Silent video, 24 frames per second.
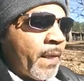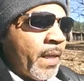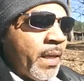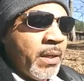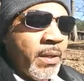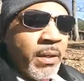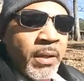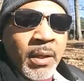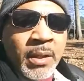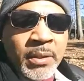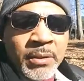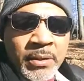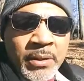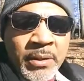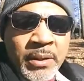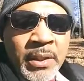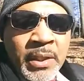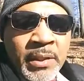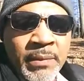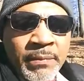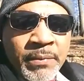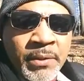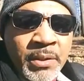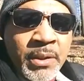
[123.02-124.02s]
And
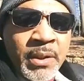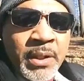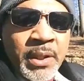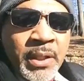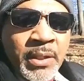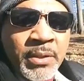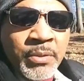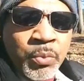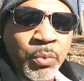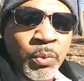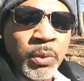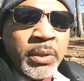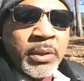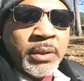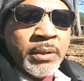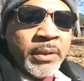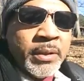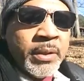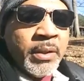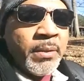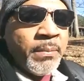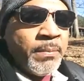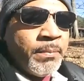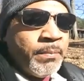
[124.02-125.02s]
underneath each one of
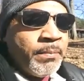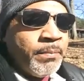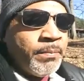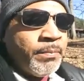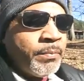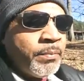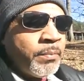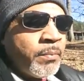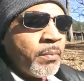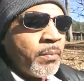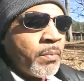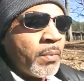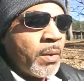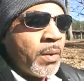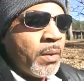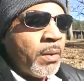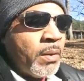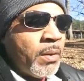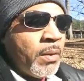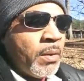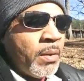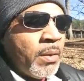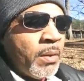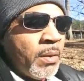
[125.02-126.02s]
them,
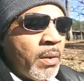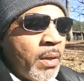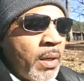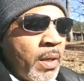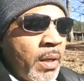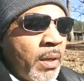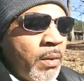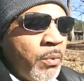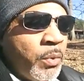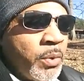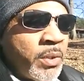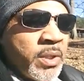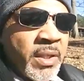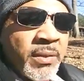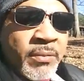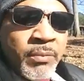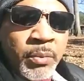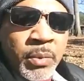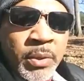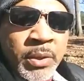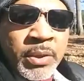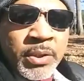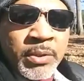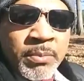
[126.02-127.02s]
whichever
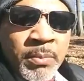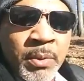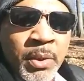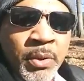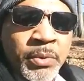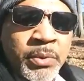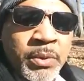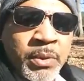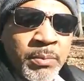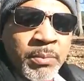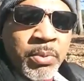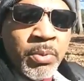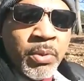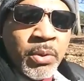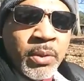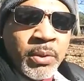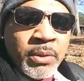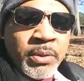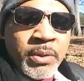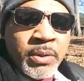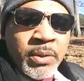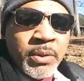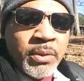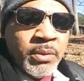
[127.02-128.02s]
one is most
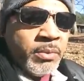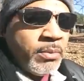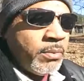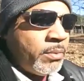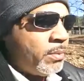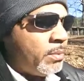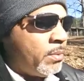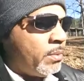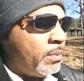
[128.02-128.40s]
important to you,